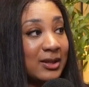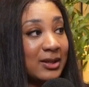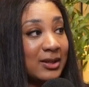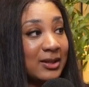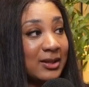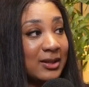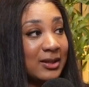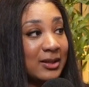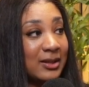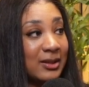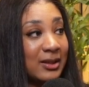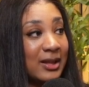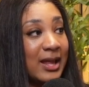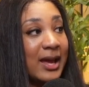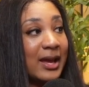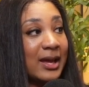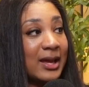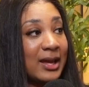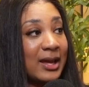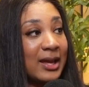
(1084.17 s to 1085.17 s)

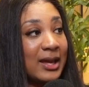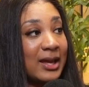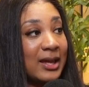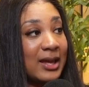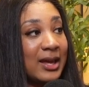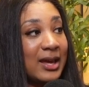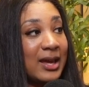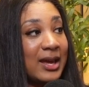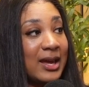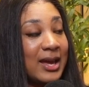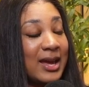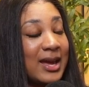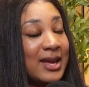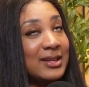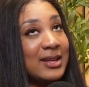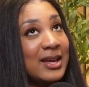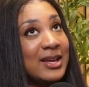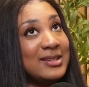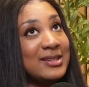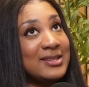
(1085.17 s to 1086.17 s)
Like
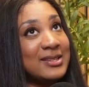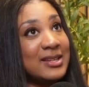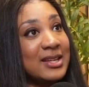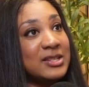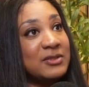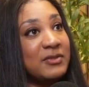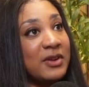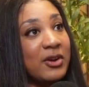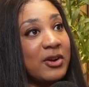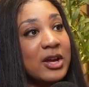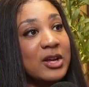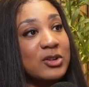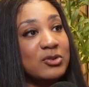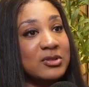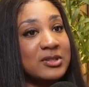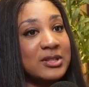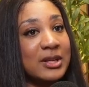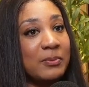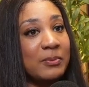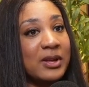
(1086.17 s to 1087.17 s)
it's very
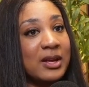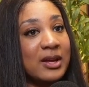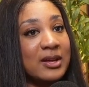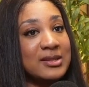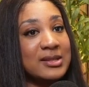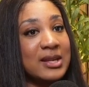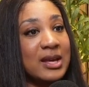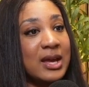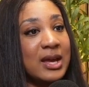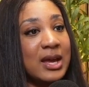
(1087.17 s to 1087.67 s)
interesting because